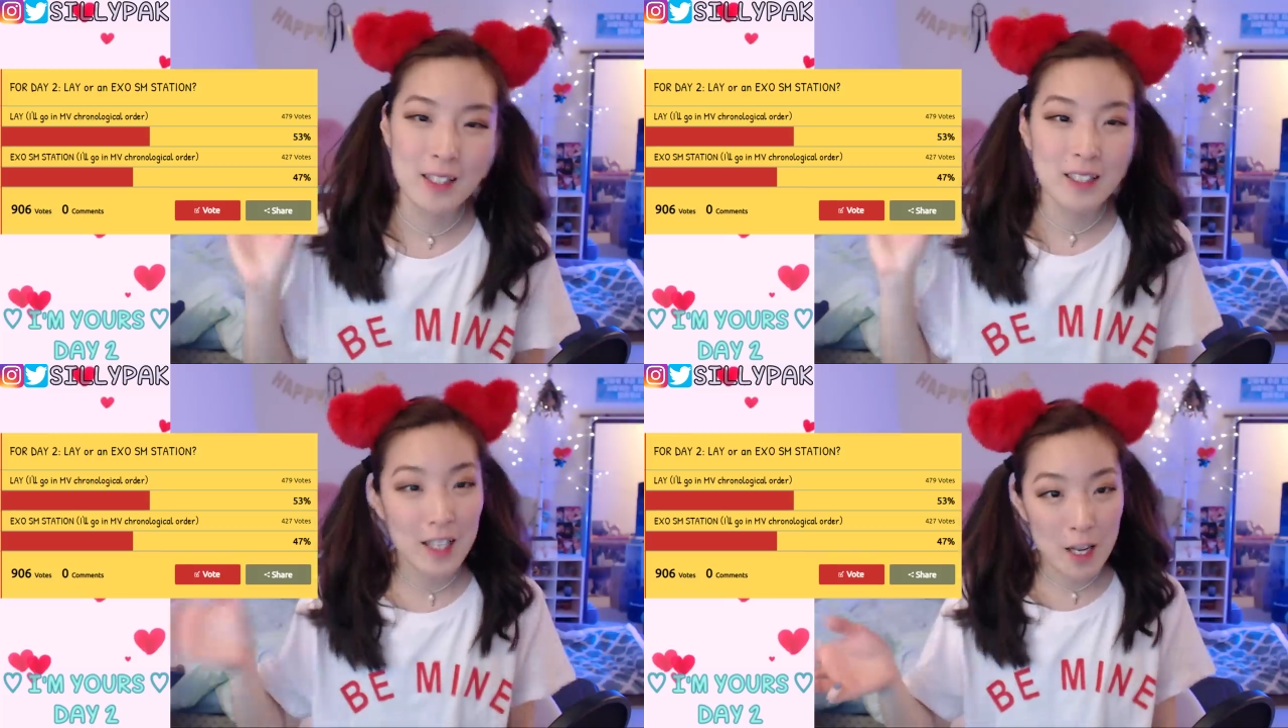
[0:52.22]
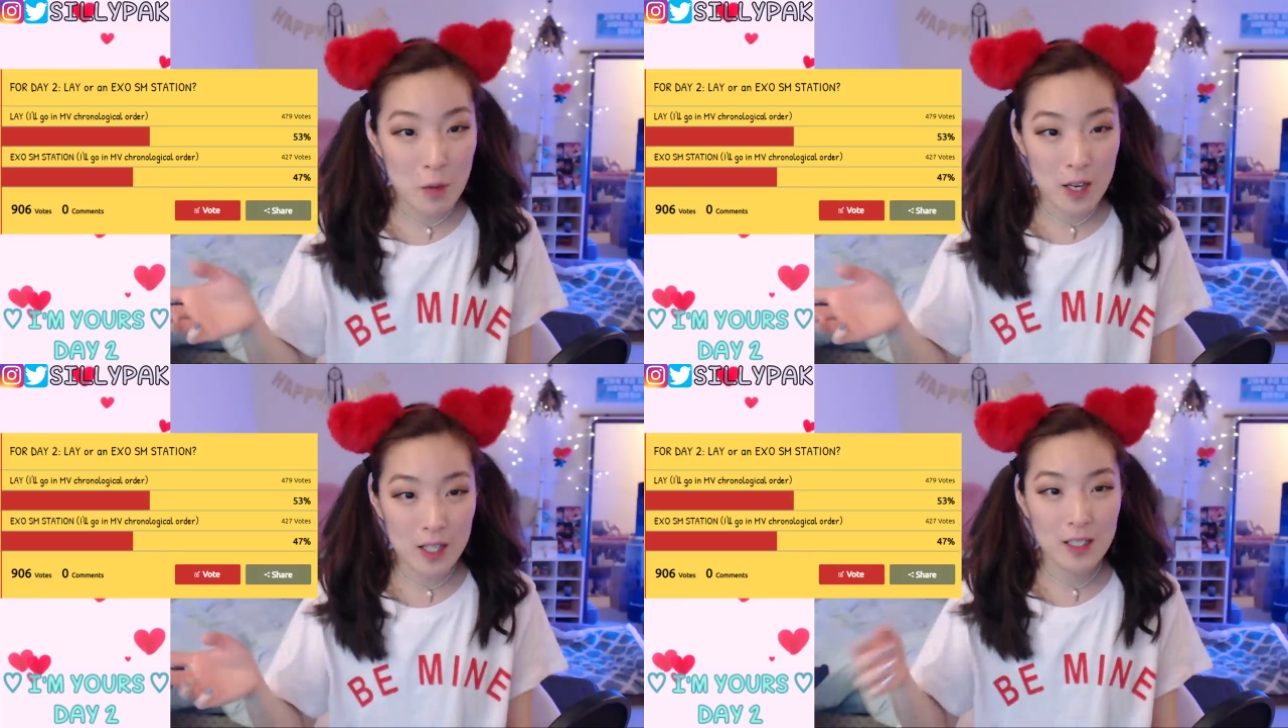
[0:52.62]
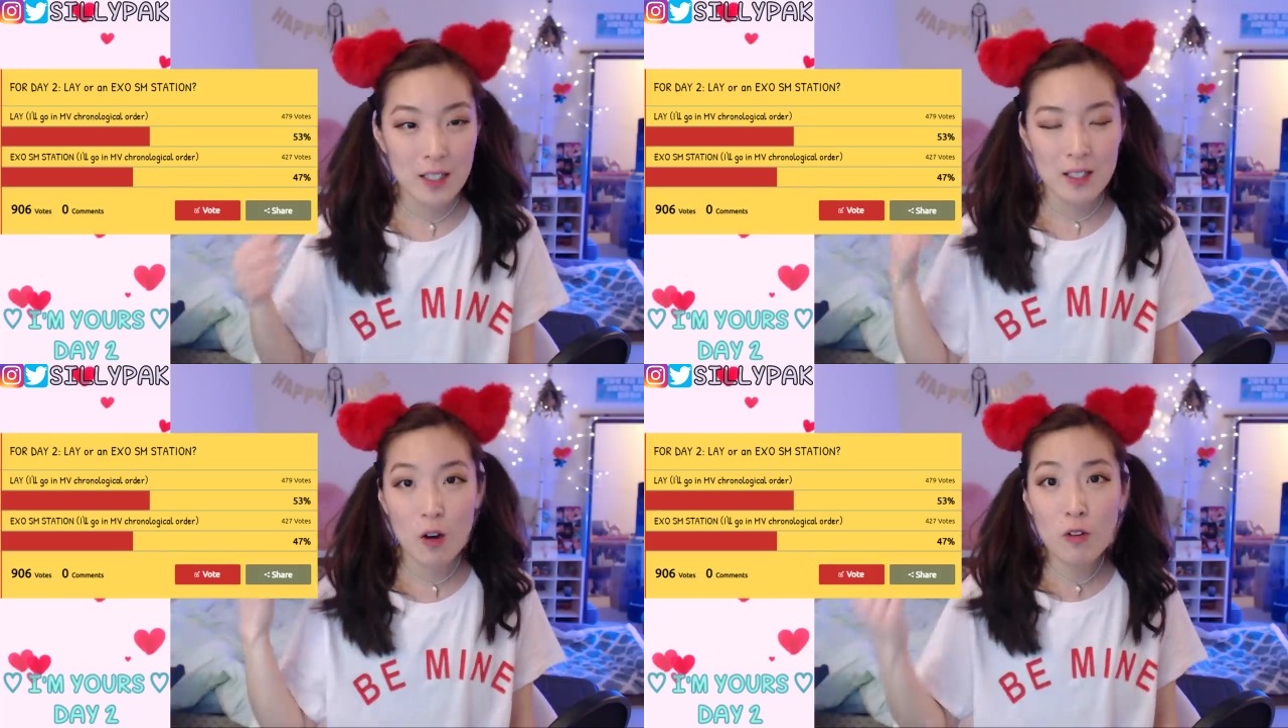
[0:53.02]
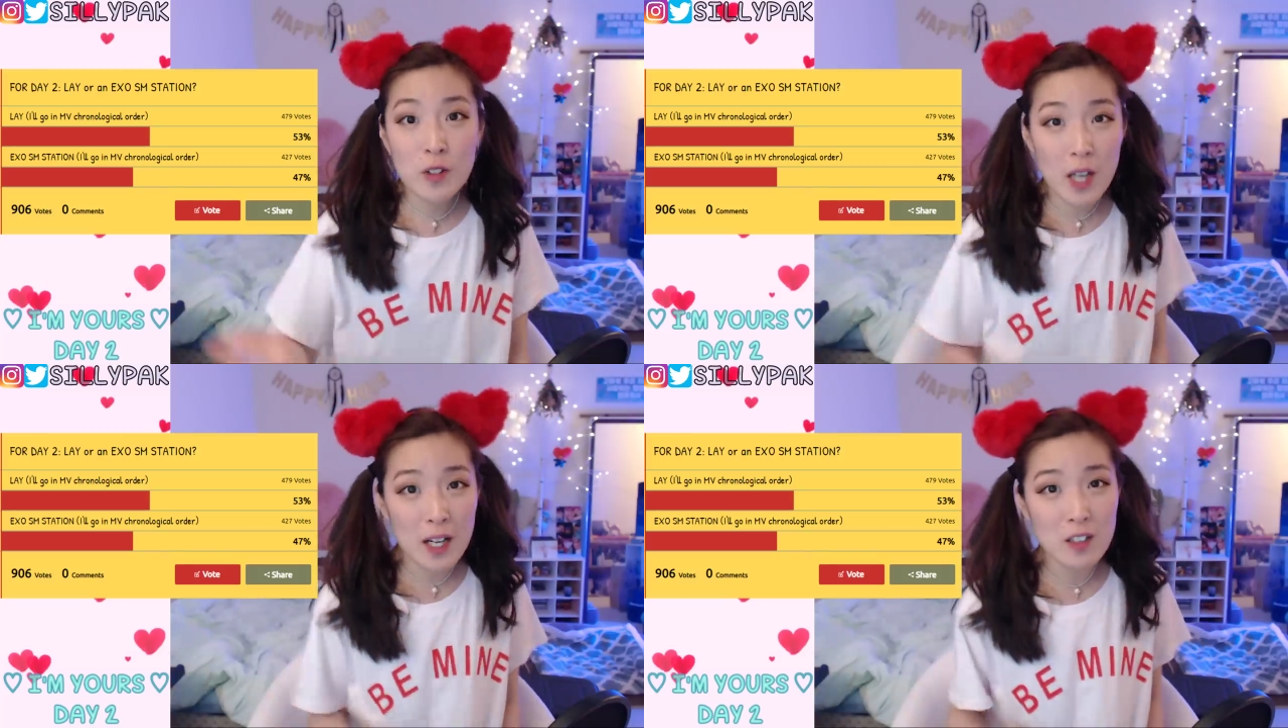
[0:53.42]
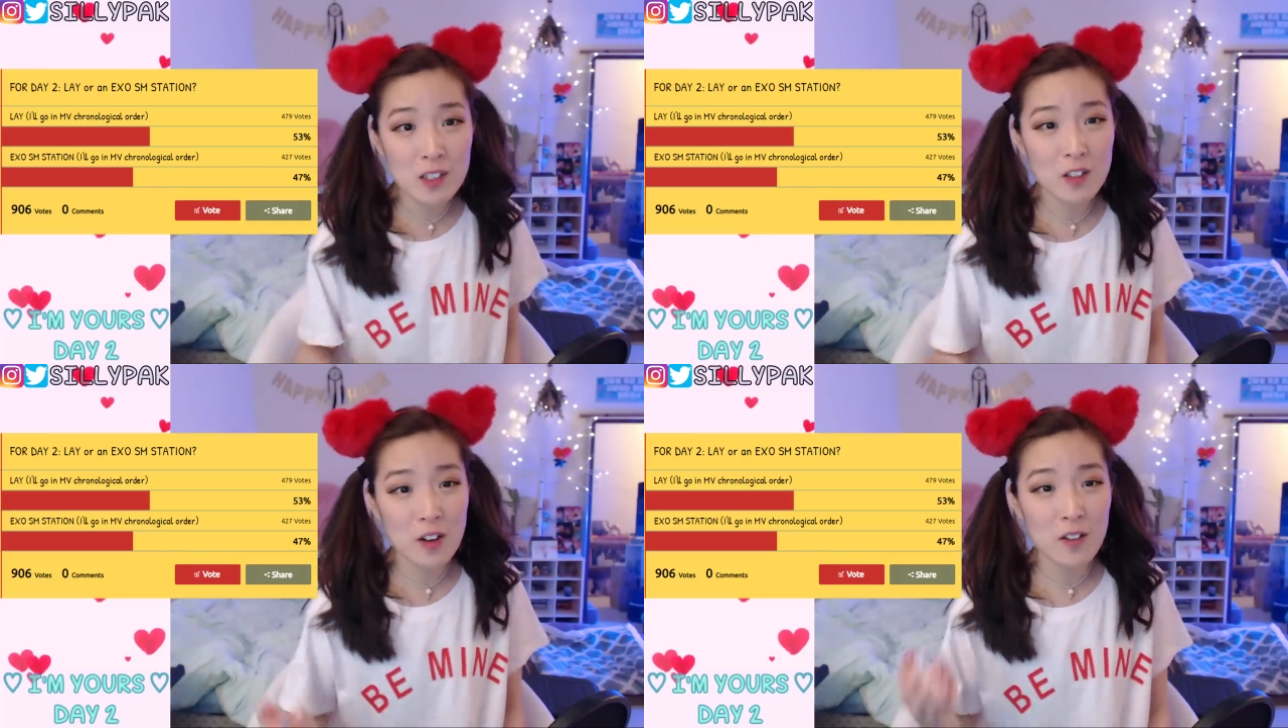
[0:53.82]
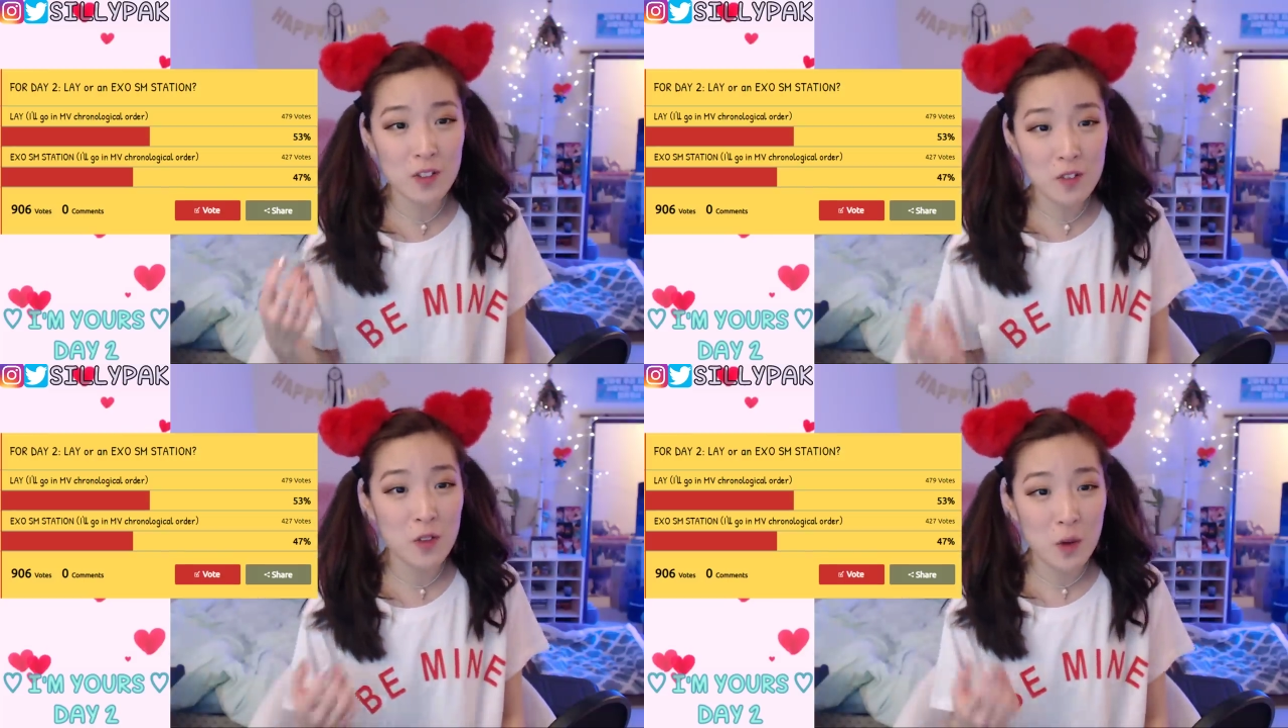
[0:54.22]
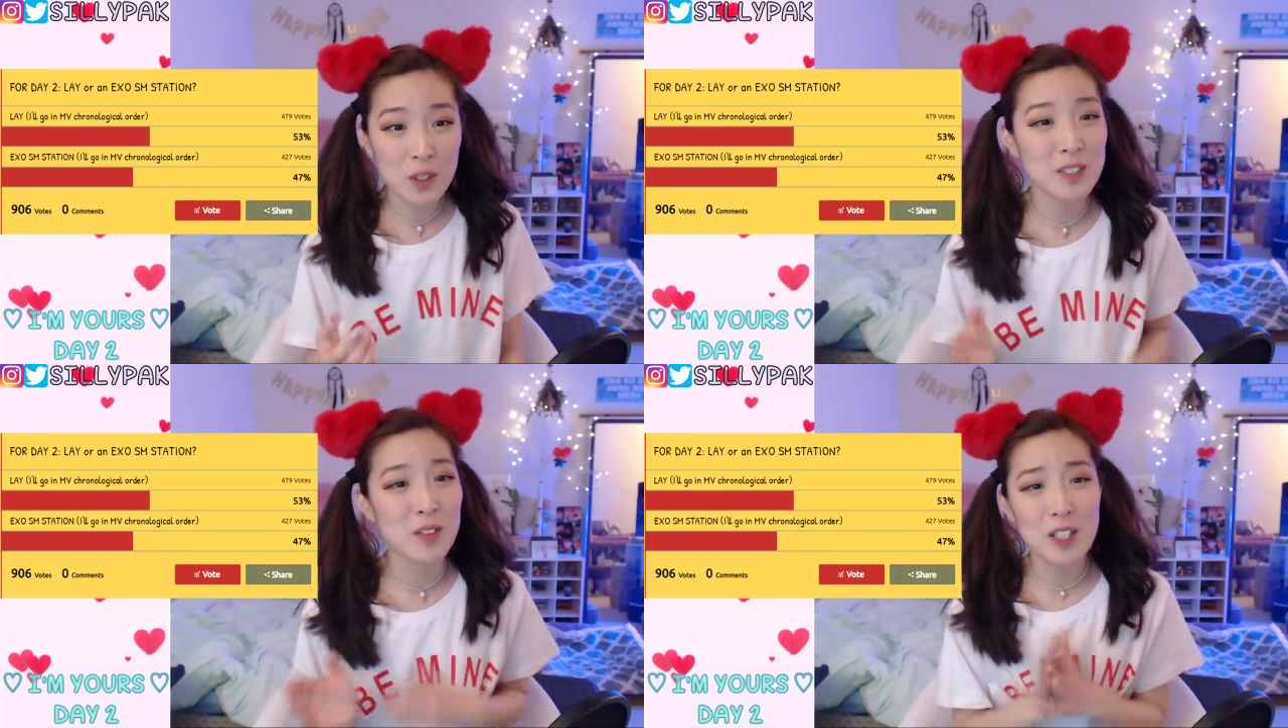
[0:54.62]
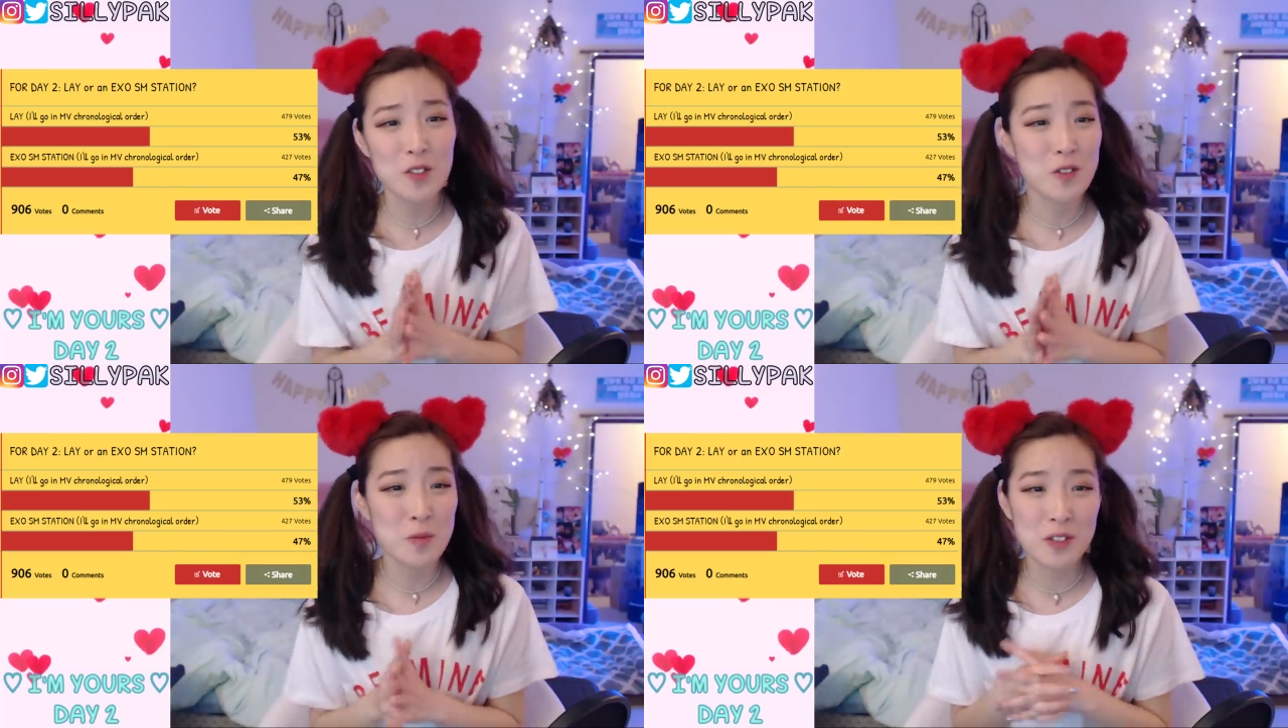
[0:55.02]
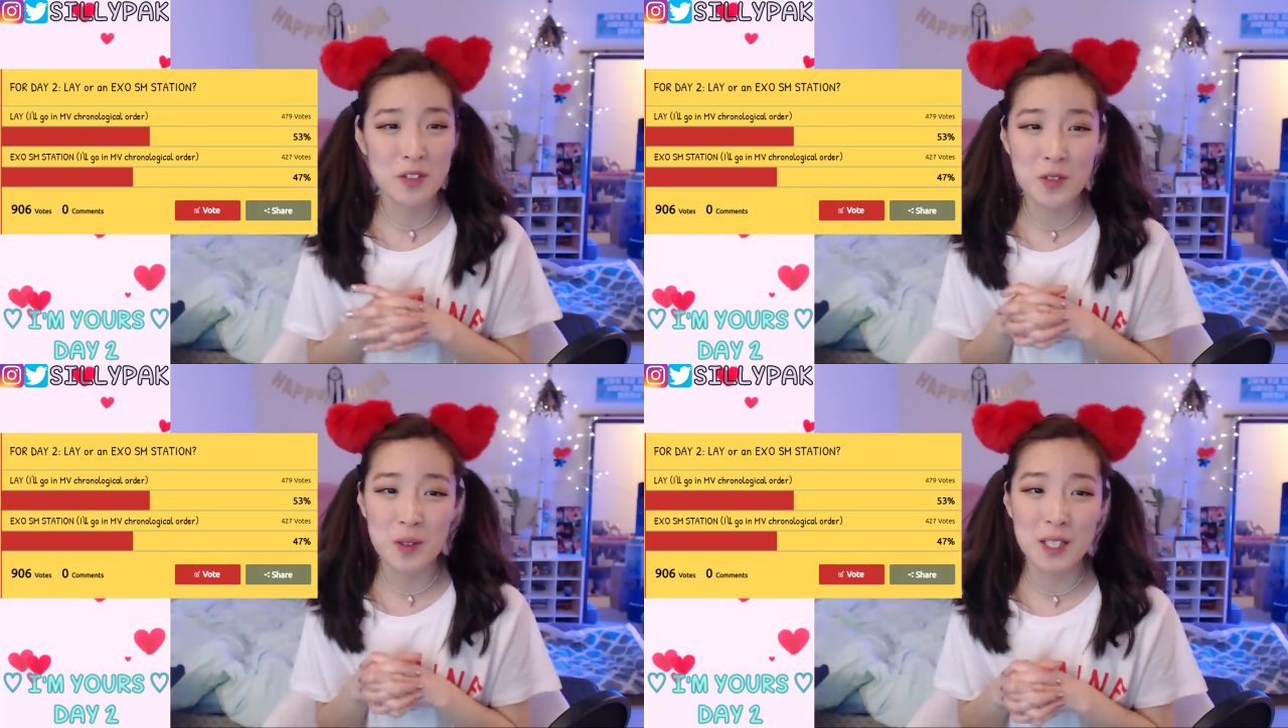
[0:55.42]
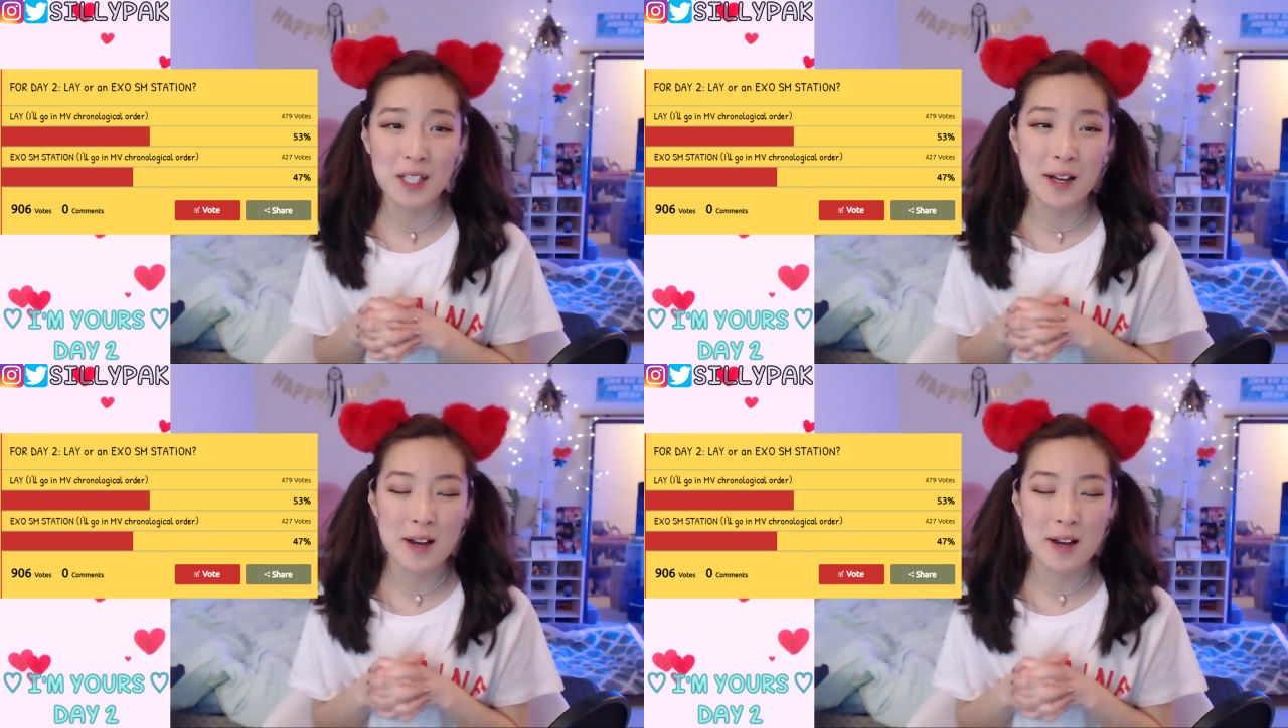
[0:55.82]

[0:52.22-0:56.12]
Lay won. Over 900 of you voted, so thank you so much for voting.